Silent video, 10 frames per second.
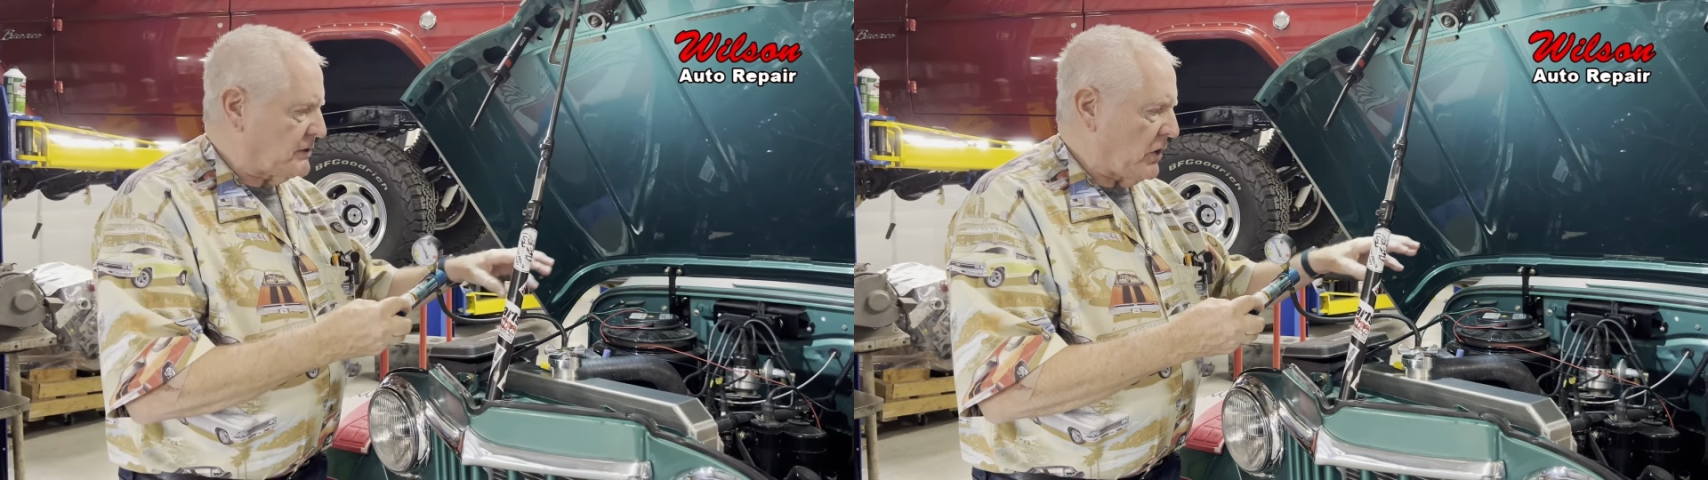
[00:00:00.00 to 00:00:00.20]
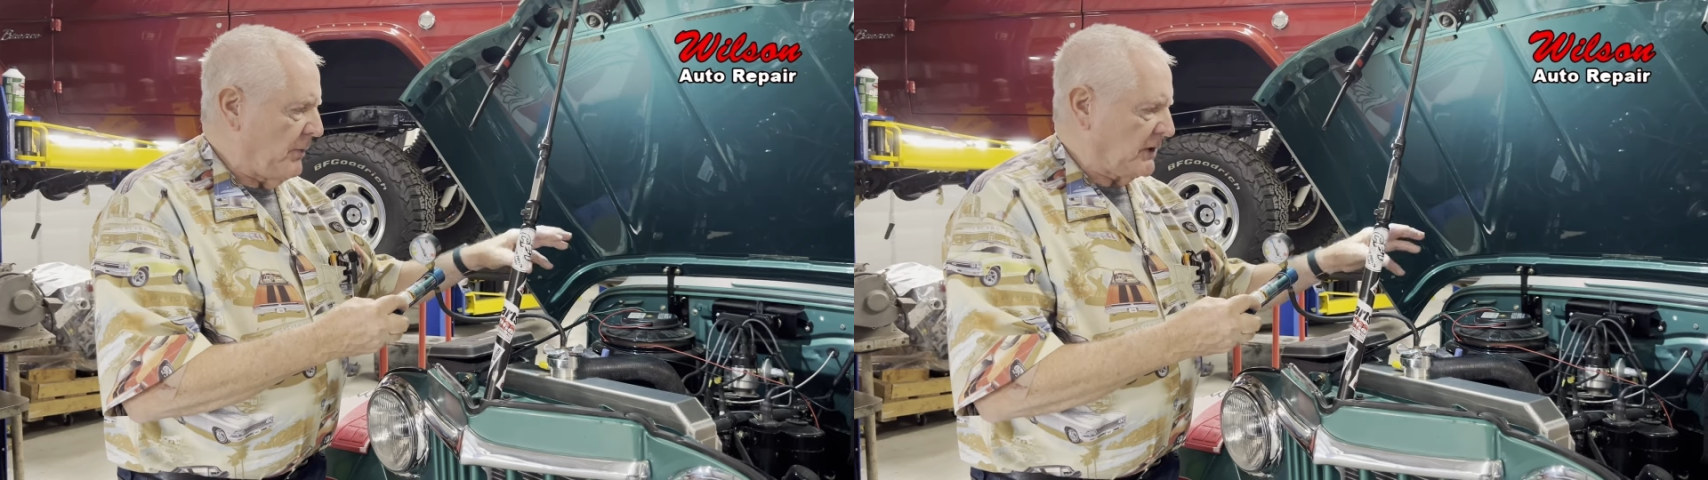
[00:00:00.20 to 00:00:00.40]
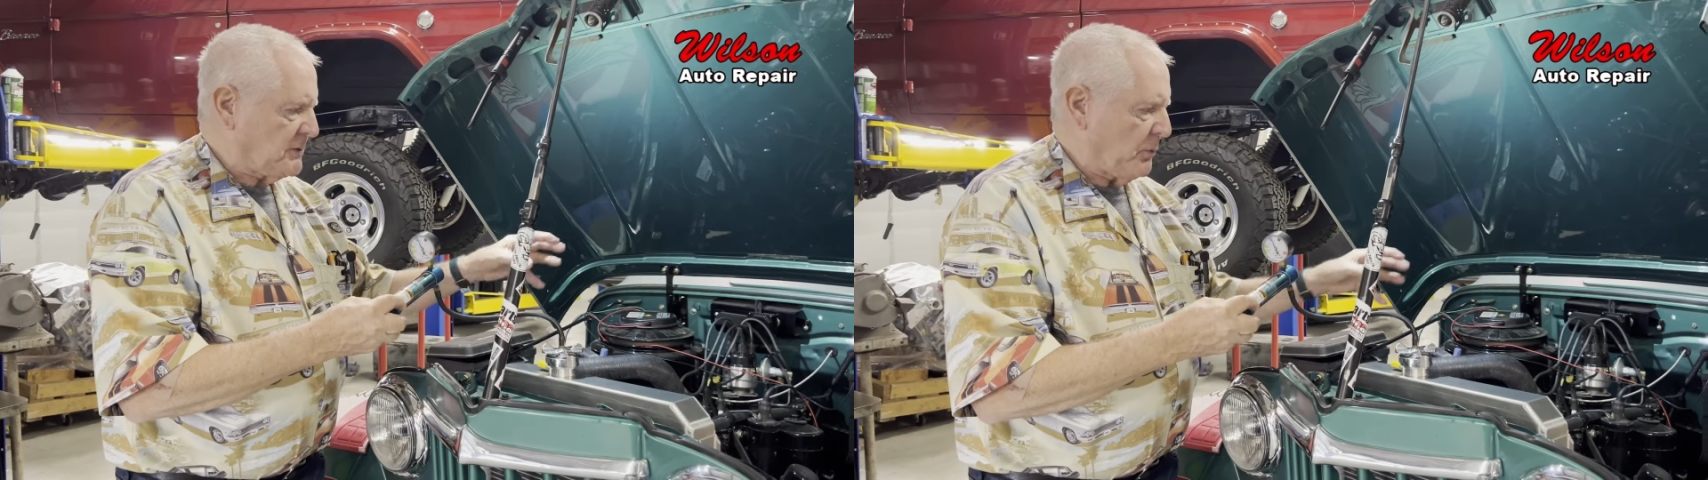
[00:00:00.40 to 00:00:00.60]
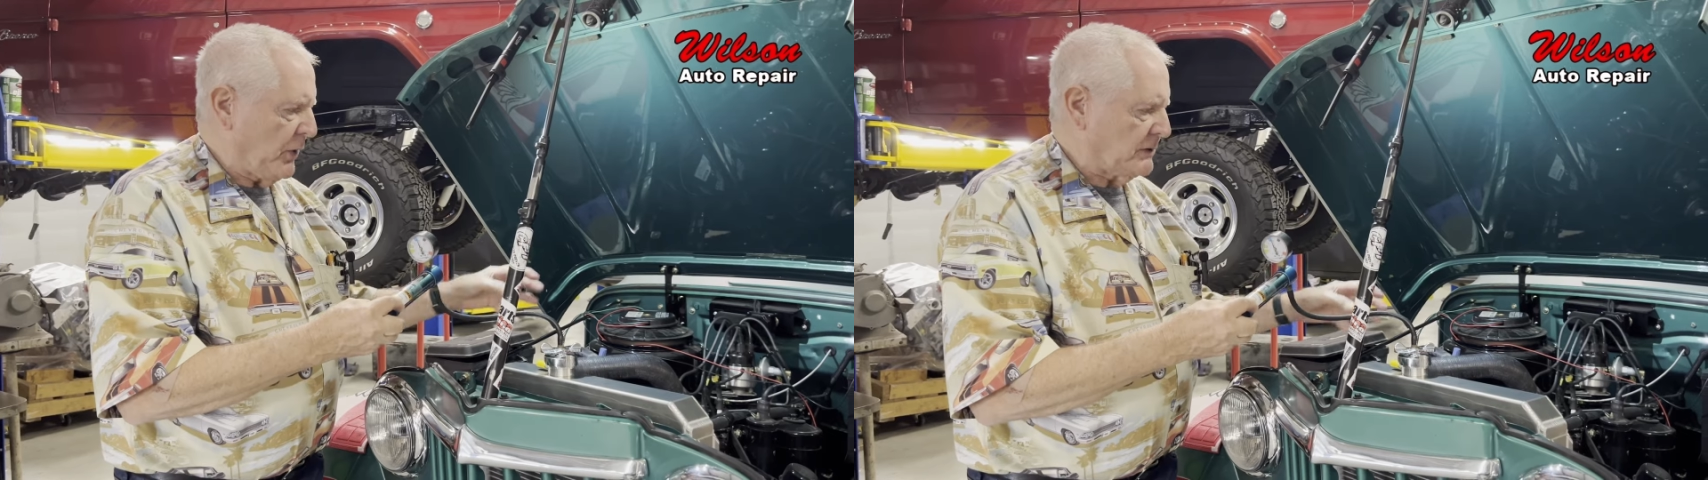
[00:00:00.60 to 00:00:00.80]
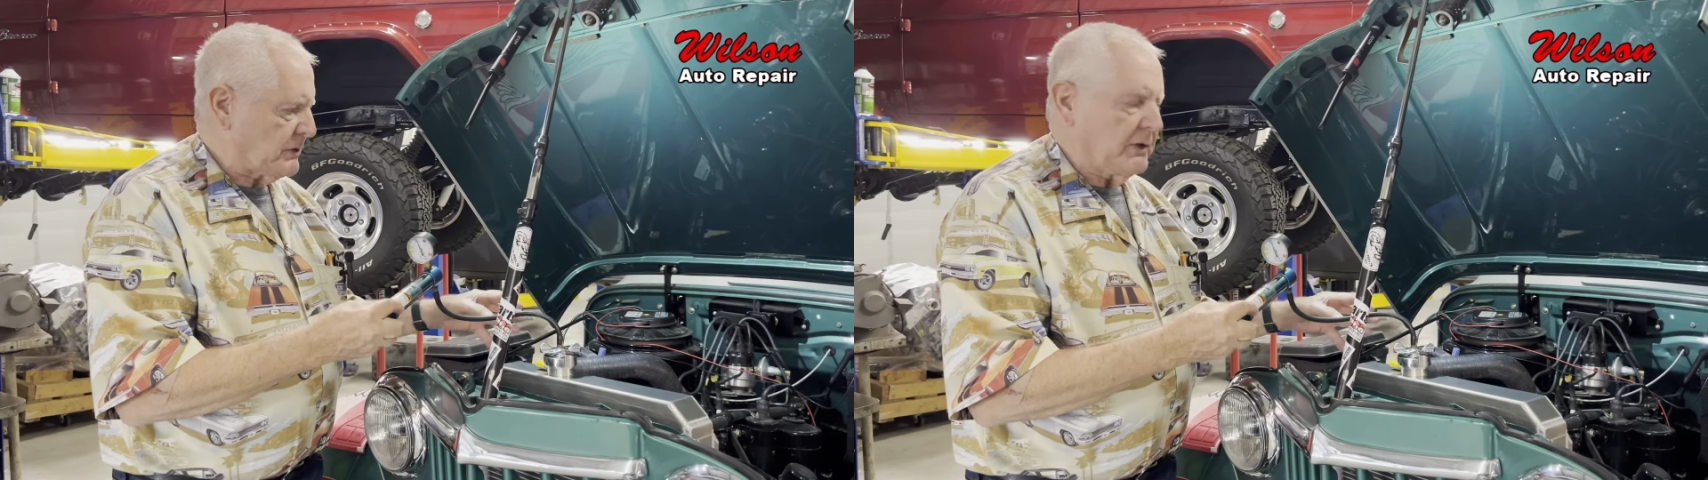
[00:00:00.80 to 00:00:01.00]
so much
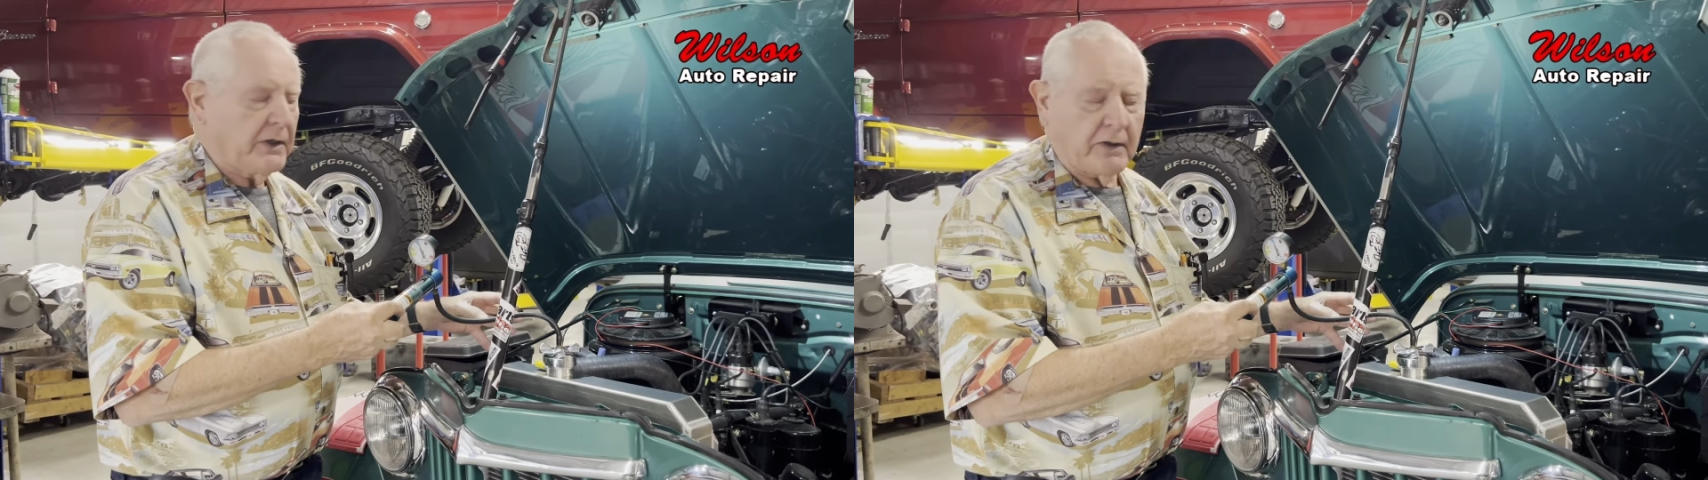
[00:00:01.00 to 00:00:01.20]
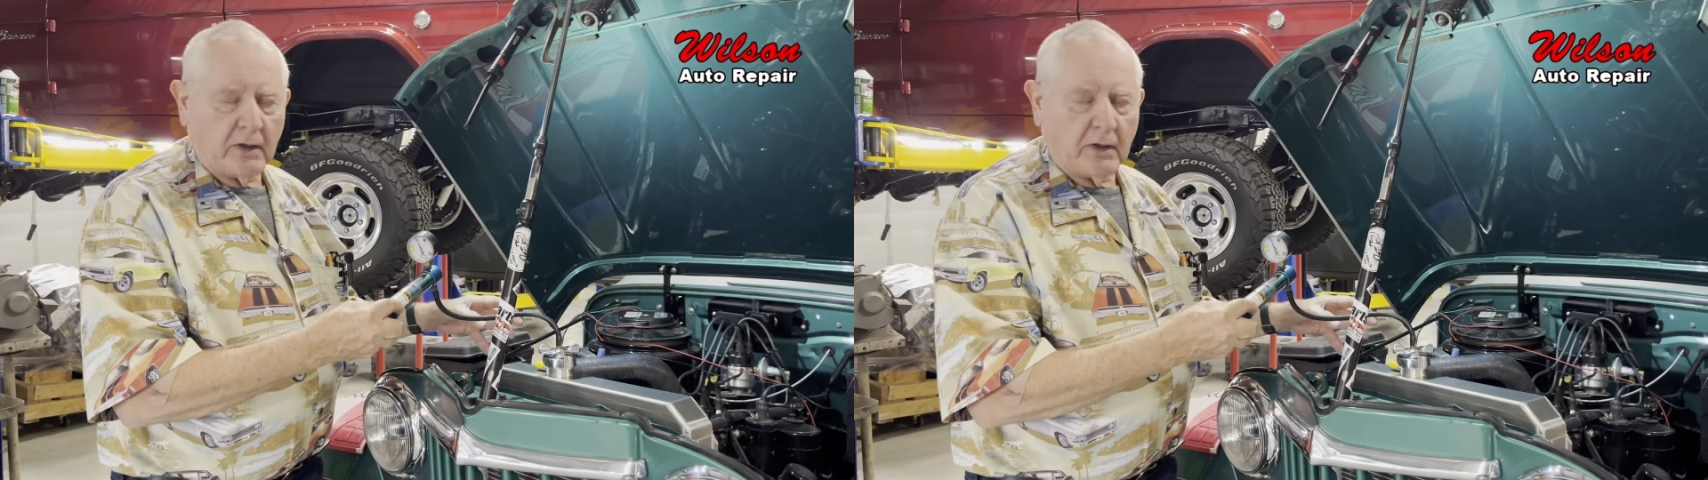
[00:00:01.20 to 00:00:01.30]
pressure in here,